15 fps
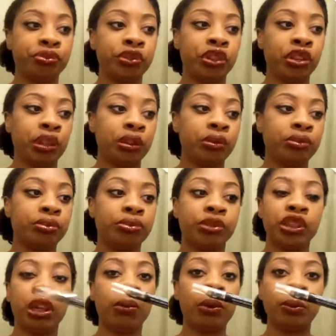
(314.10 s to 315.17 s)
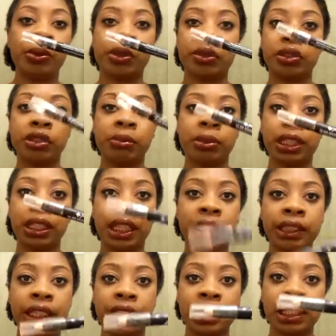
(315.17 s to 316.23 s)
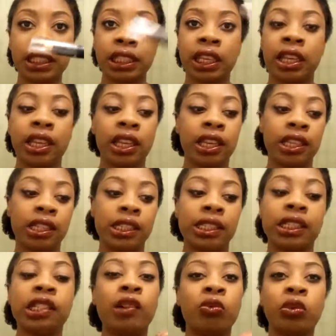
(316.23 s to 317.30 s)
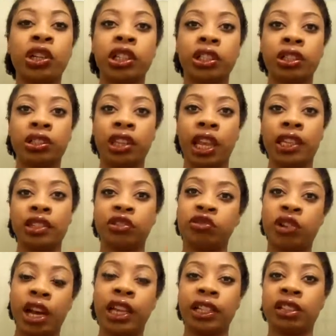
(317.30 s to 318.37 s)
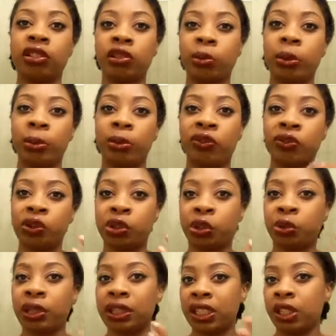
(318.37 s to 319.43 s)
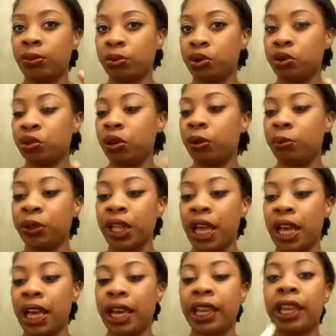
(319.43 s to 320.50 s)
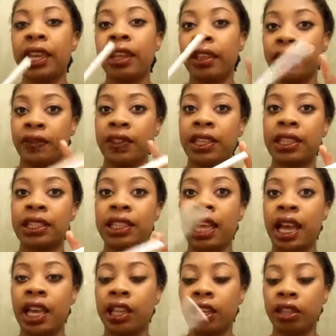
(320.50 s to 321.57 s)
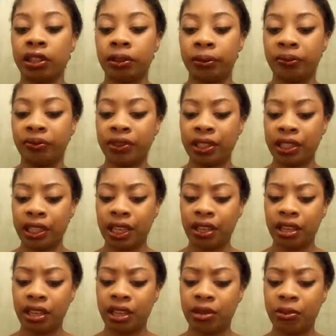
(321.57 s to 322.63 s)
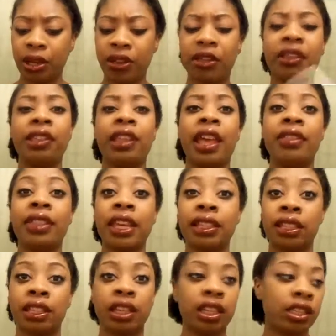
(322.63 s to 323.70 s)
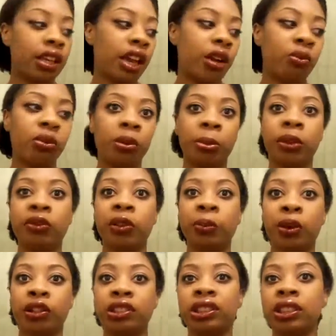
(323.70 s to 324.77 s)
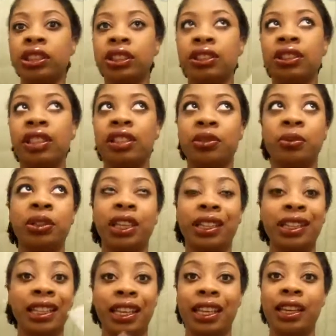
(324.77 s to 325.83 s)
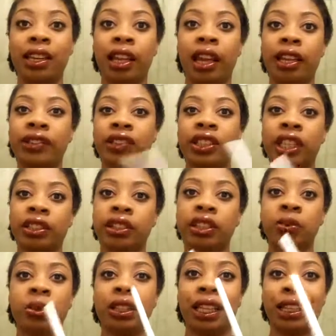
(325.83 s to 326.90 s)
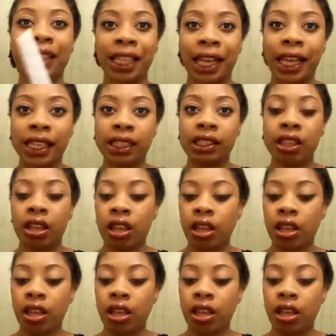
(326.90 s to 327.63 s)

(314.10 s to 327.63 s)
you know, jumbo pencil, something like this, is somewhat has dried a little bit before you attempt to apply this eyeliner. Um, other than that, that's it. I will be repurchasing this one again. I actually like this one a lot.